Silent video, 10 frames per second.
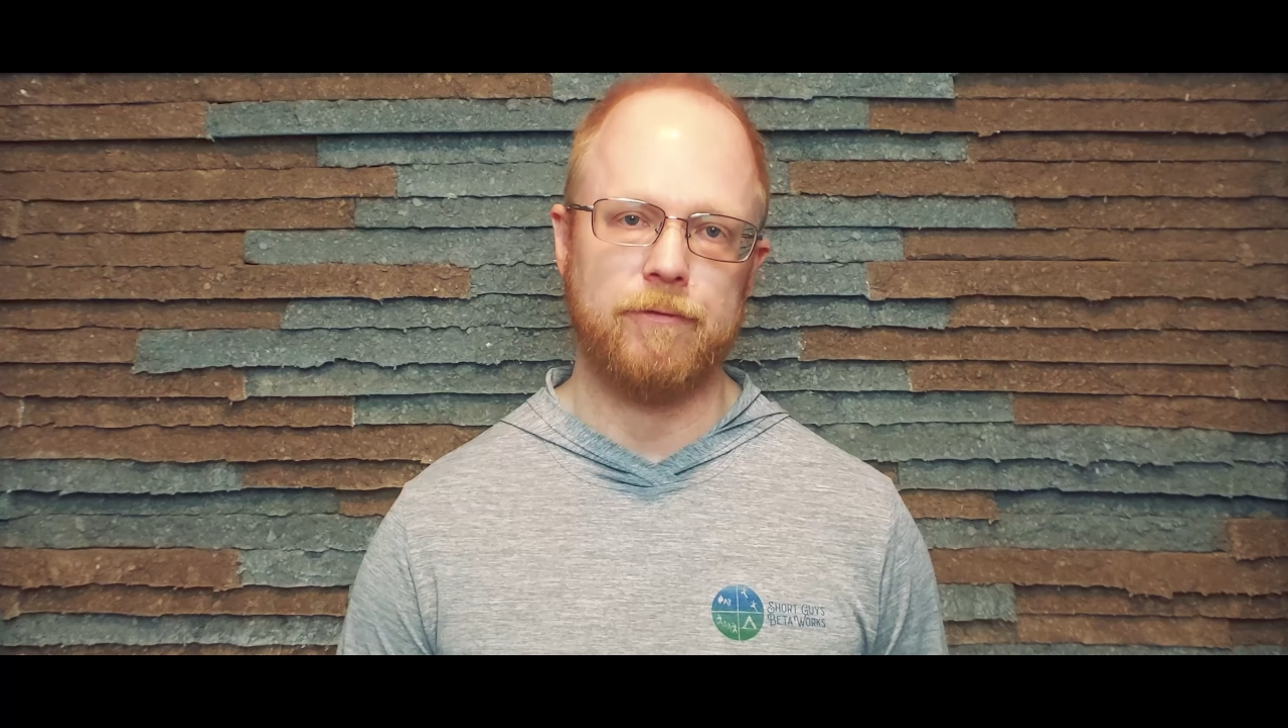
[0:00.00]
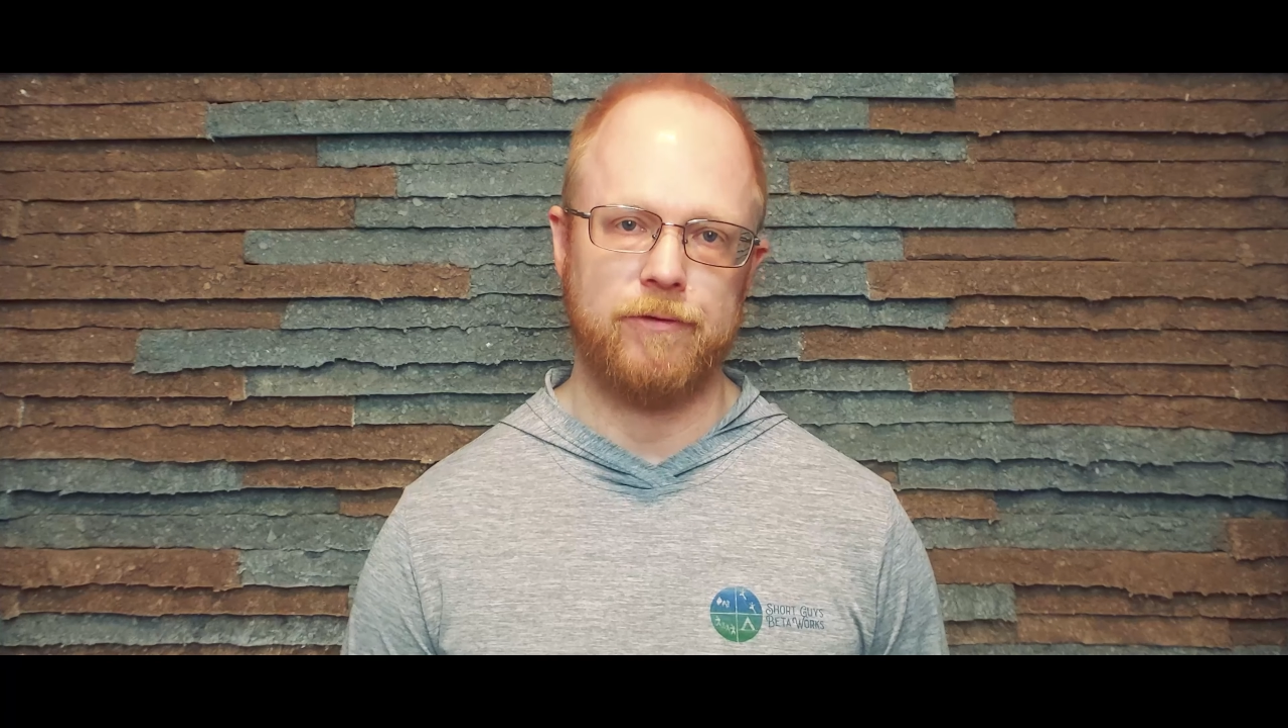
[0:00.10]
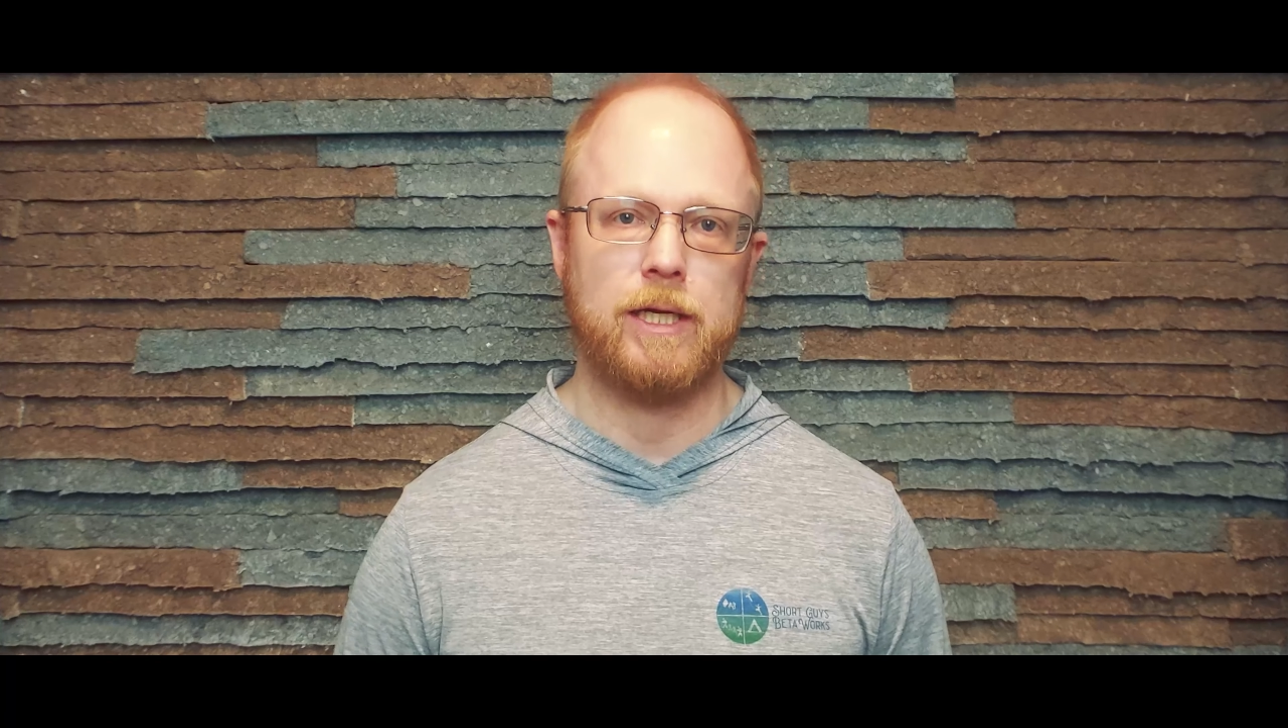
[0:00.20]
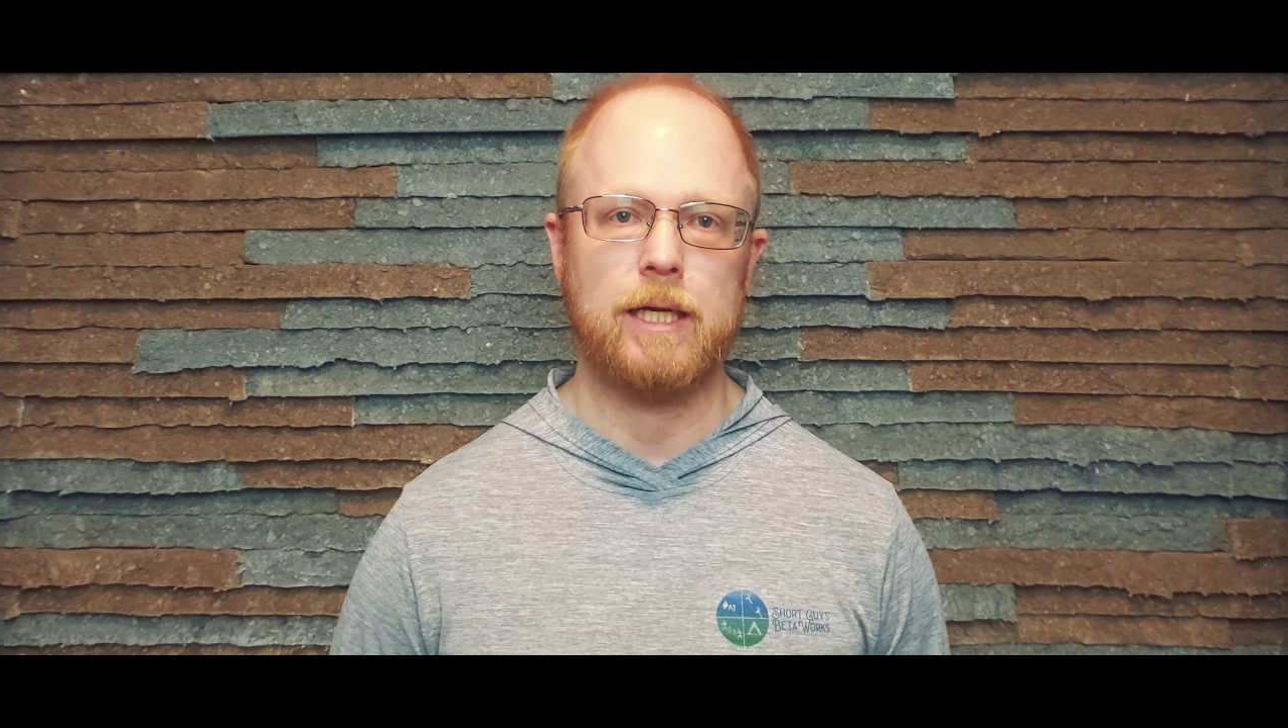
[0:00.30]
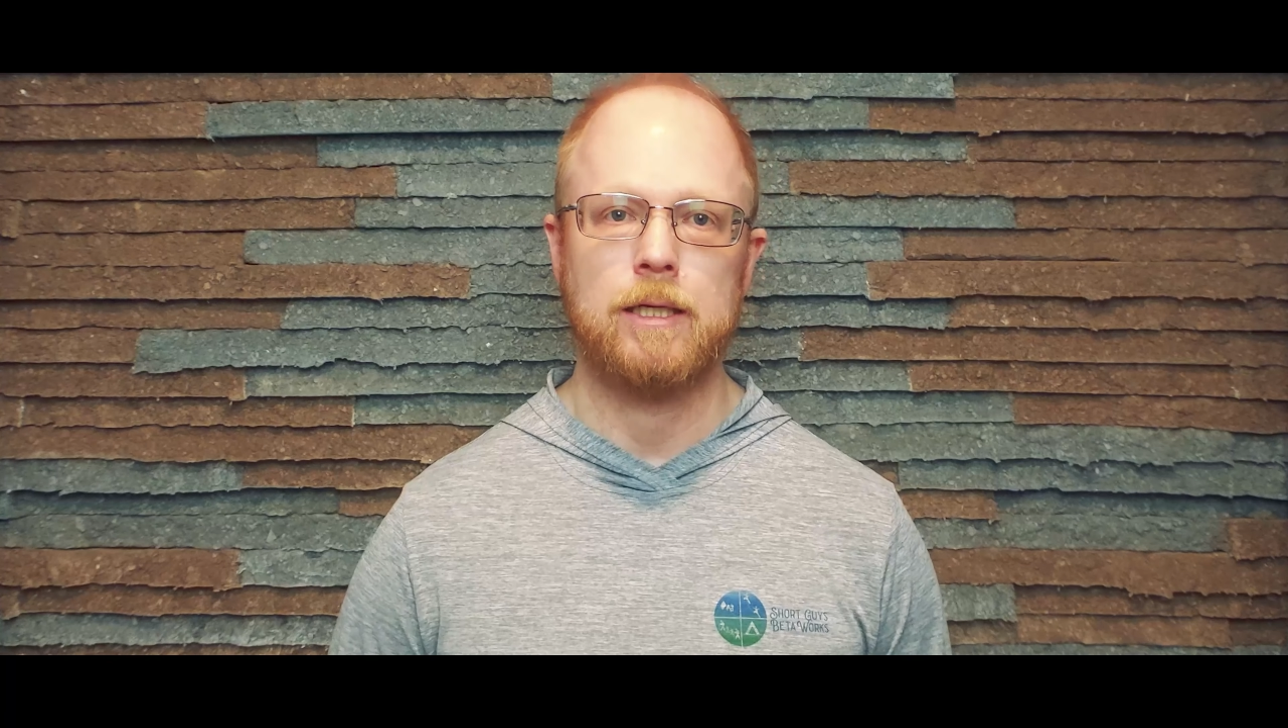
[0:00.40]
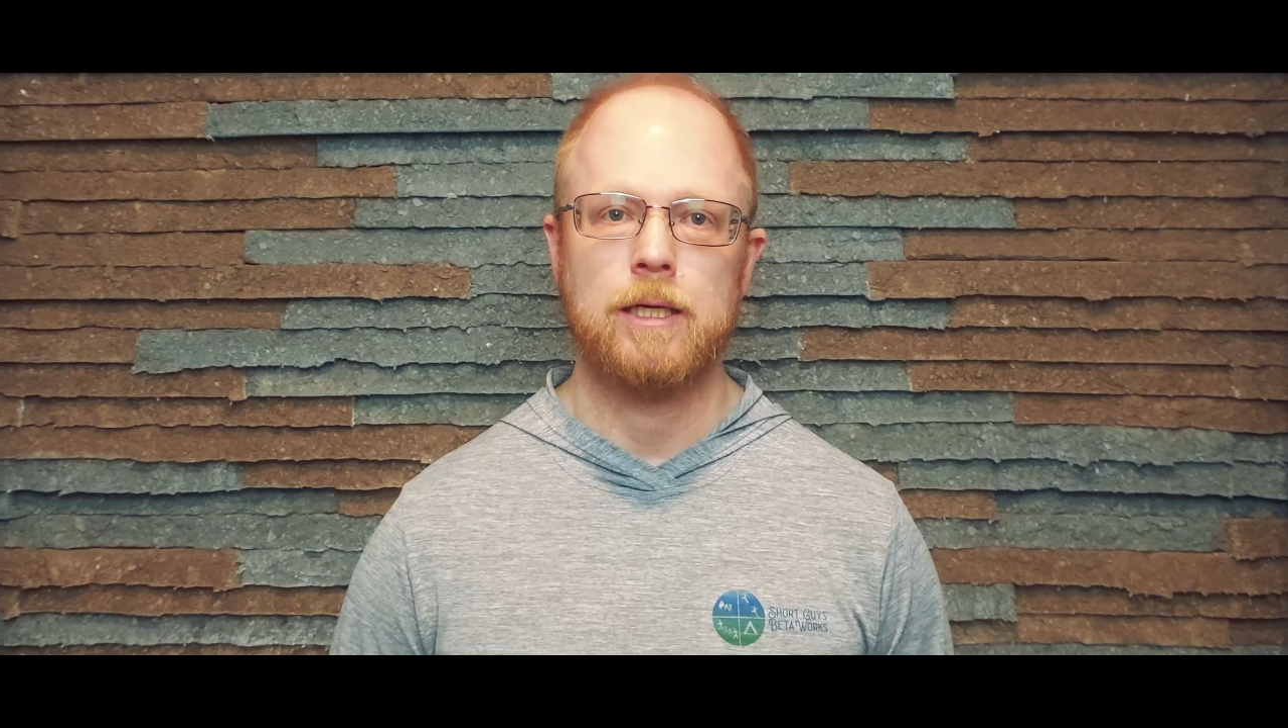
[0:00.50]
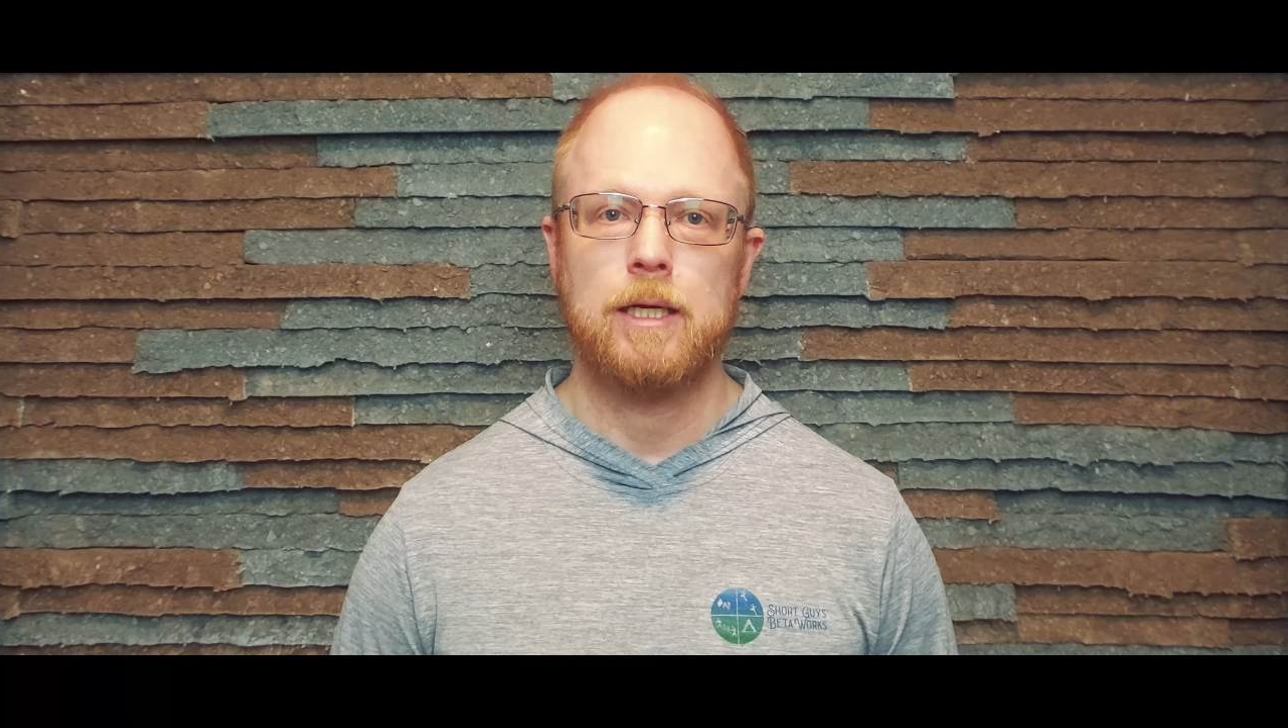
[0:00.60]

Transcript: fitted.